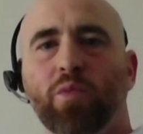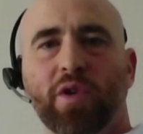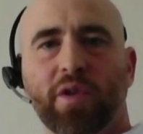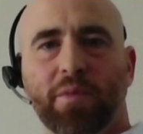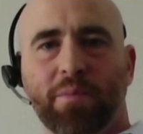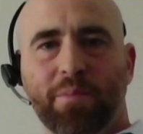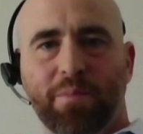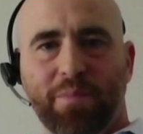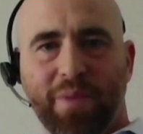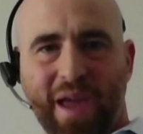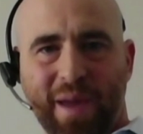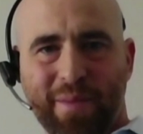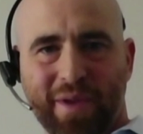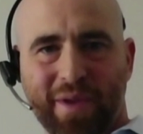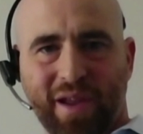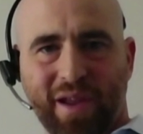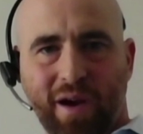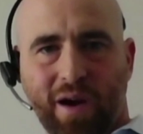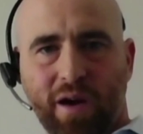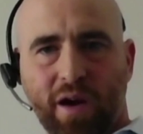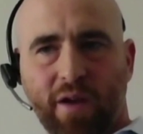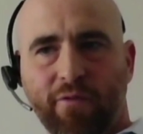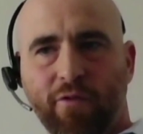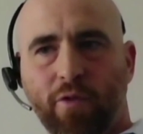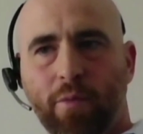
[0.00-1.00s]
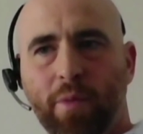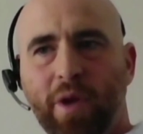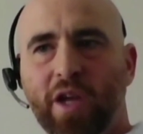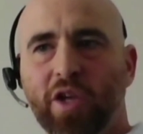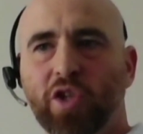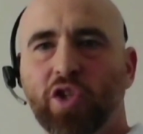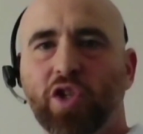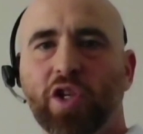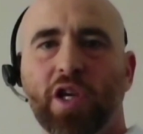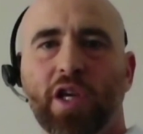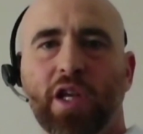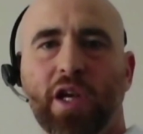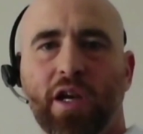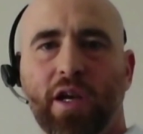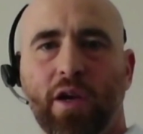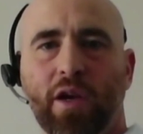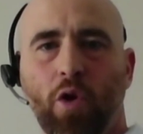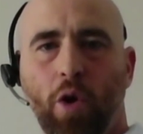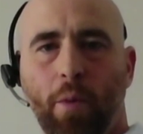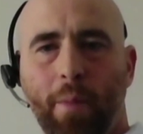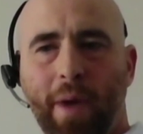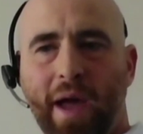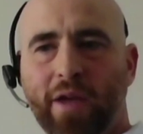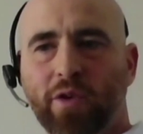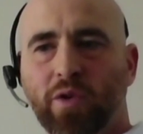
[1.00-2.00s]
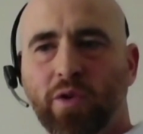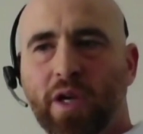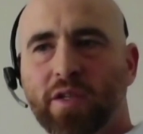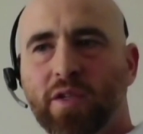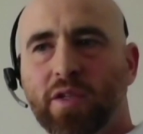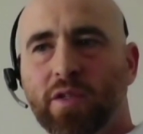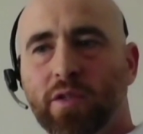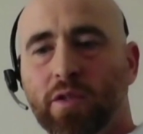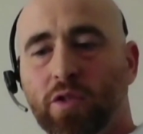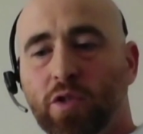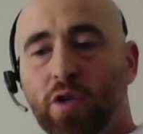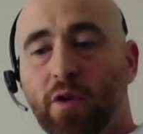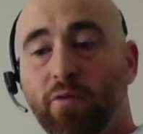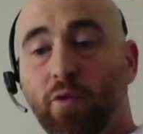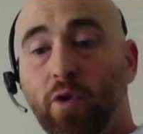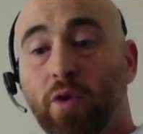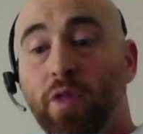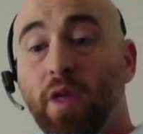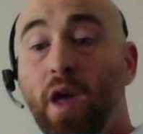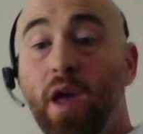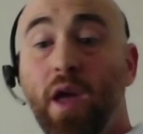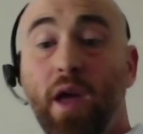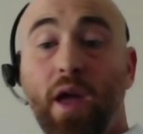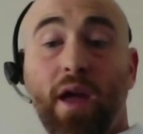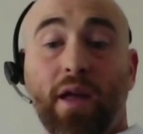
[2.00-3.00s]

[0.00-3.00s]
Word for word: with payment card information and home addresses and so forth.